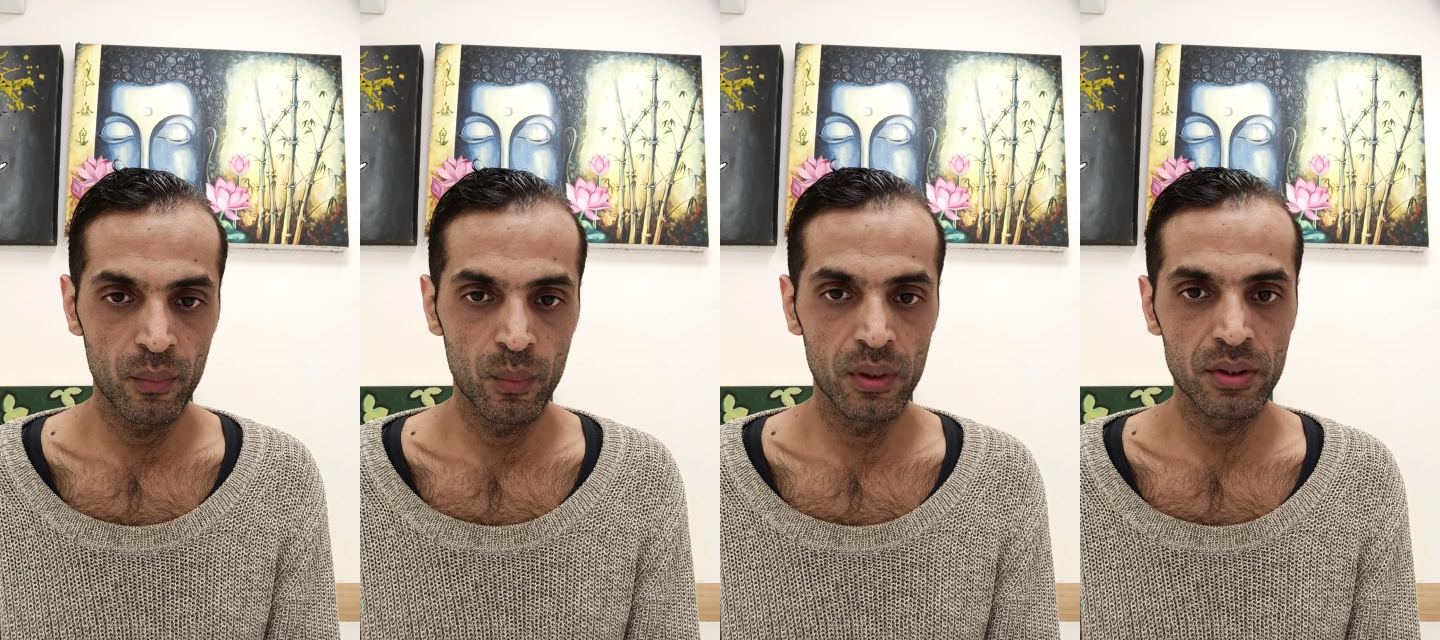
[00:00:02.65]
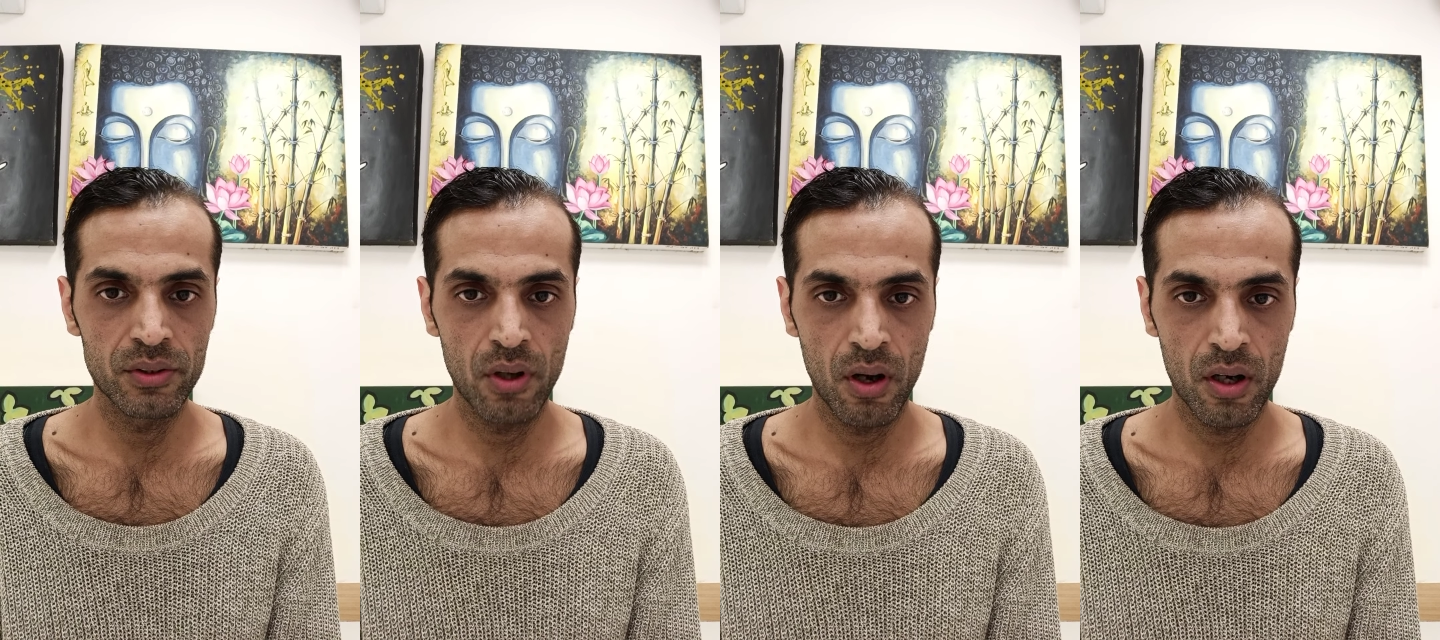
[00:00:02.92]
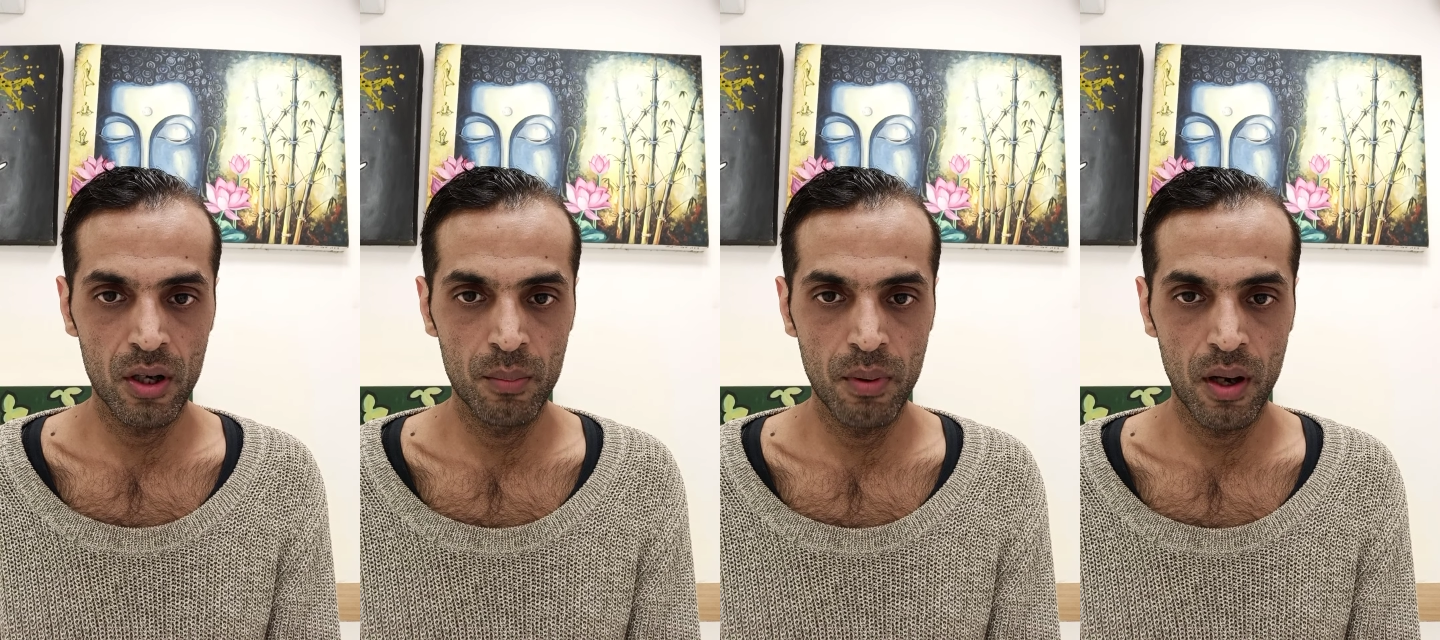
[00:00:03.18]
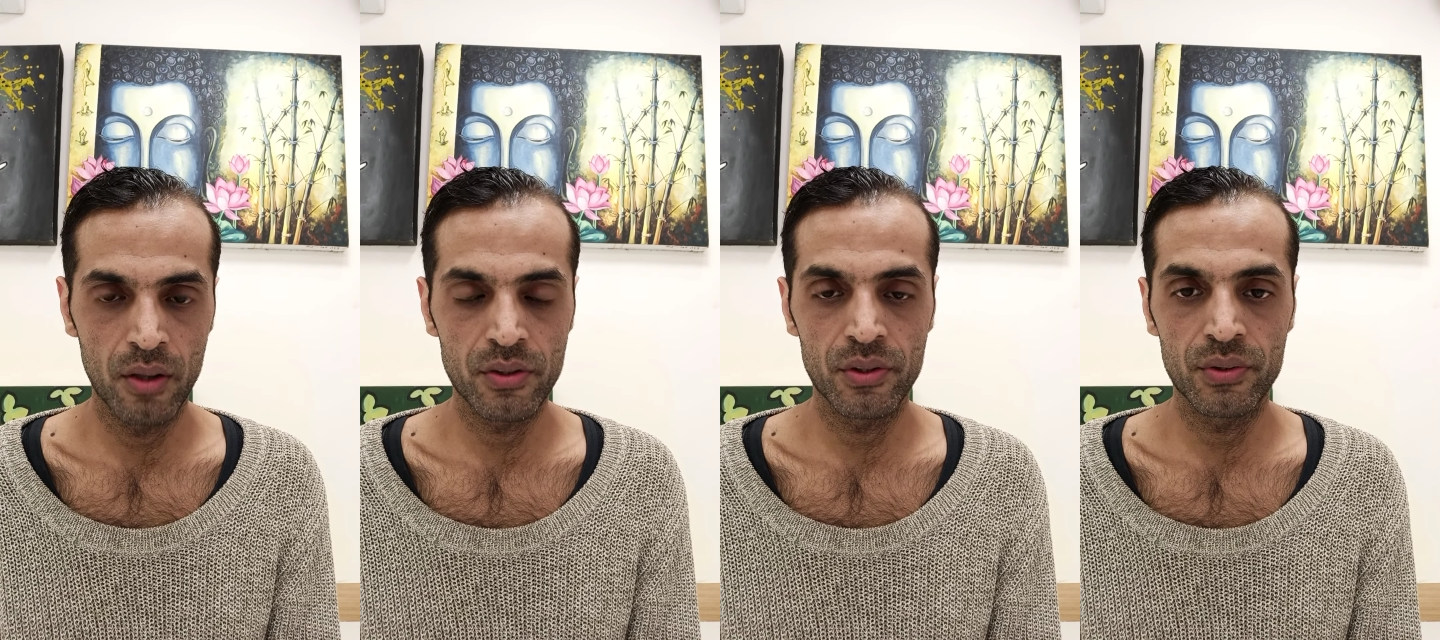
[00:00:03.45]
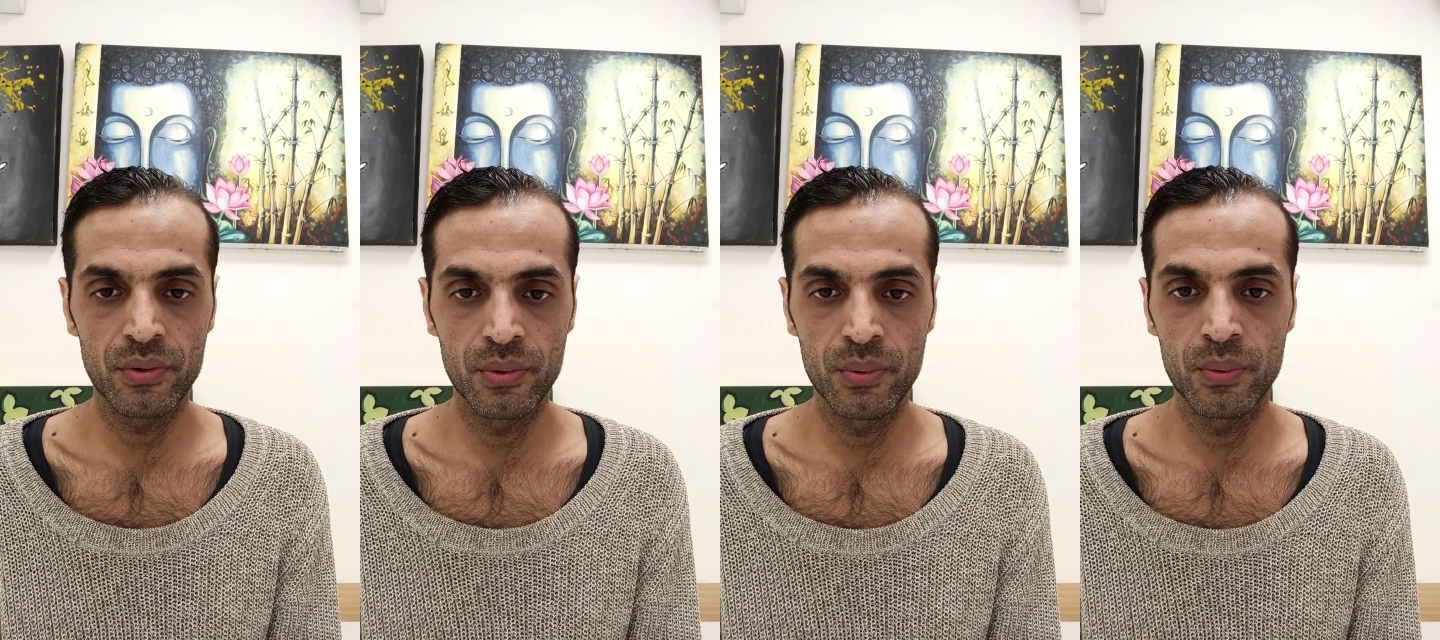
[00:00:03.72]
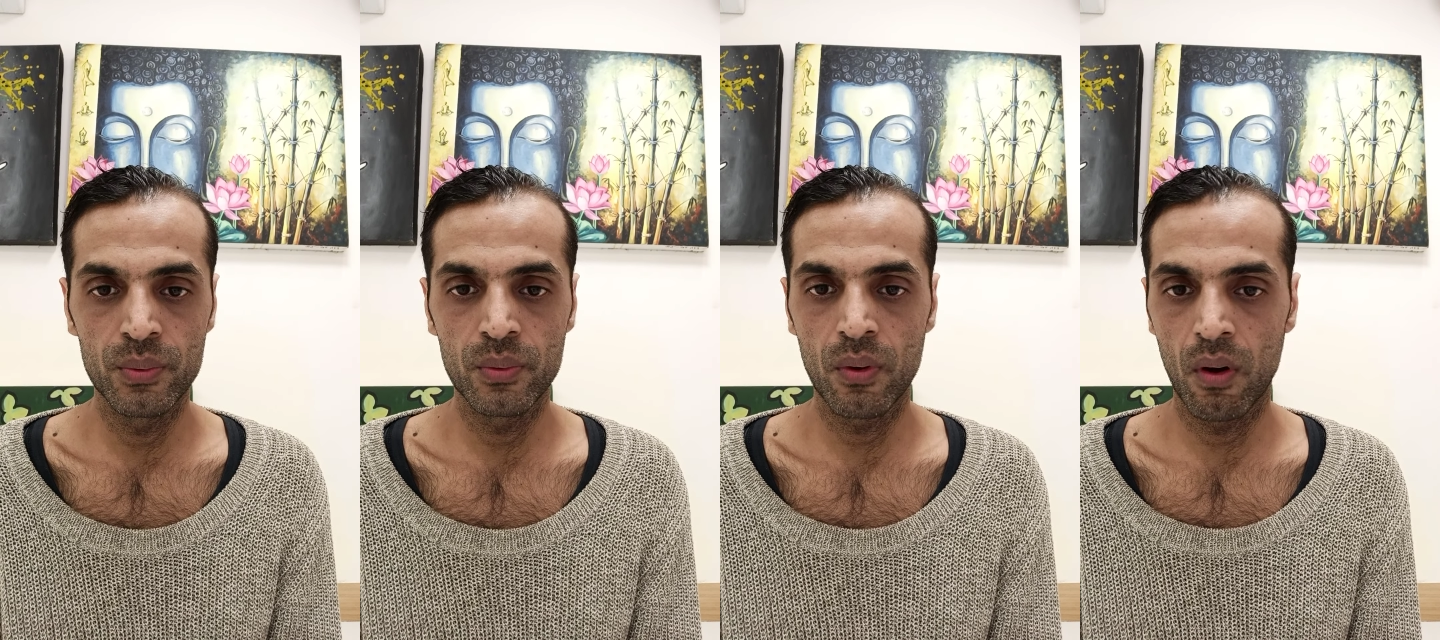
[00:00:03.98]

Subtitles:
we'll talk about two